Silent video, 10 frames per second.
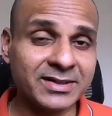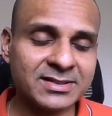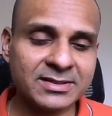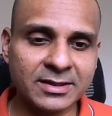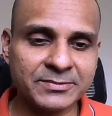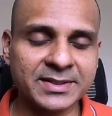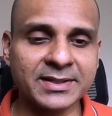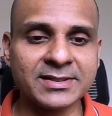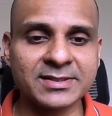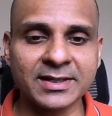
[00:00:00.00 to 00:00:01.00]
So let's start
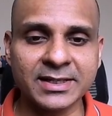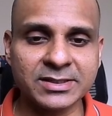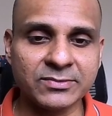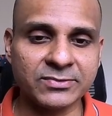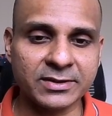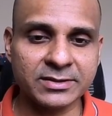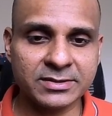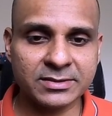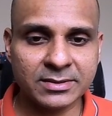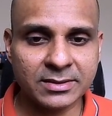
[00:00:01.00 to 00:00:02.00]
with installation
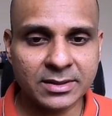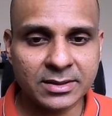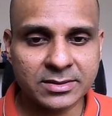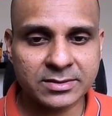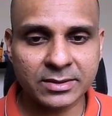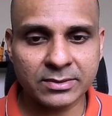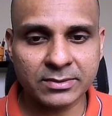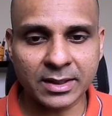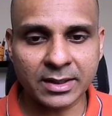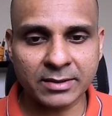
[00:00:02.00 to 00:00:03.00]
first.
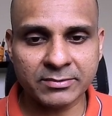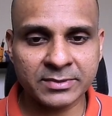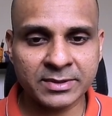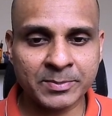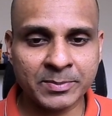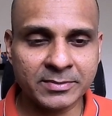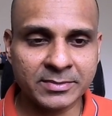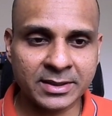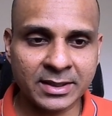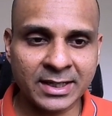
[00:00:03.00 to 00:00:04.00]
So the,
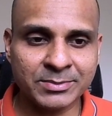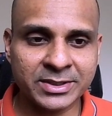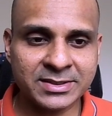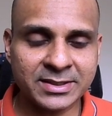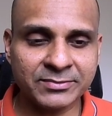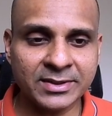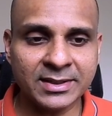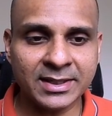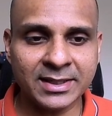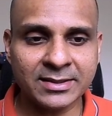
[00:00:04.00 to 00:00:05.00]
the libraries that
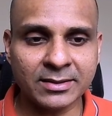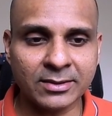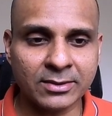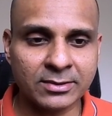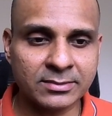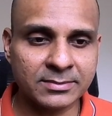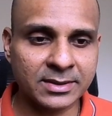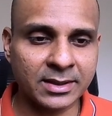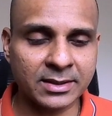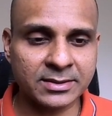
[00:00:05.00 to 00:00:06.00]
we need
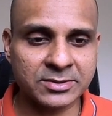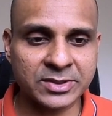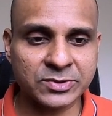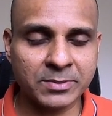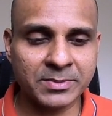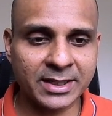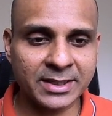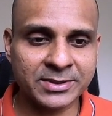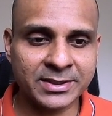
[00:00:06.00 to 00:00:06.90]
are uh, the transformer